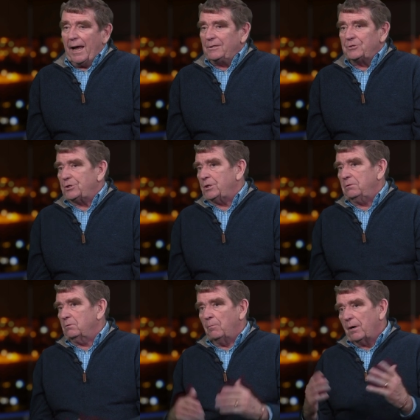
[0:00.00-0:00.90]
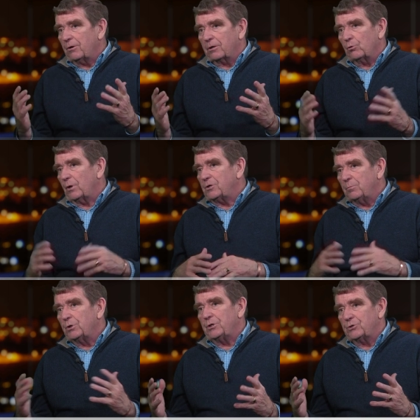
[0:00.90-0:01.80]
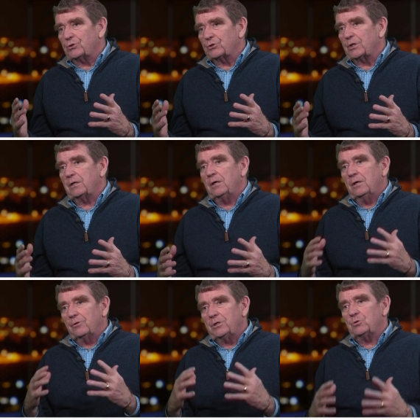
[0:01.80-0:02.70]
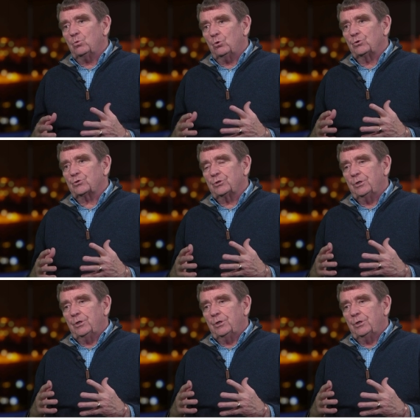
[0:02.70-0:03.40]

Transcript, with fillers: anti-America or anti-British to say these wars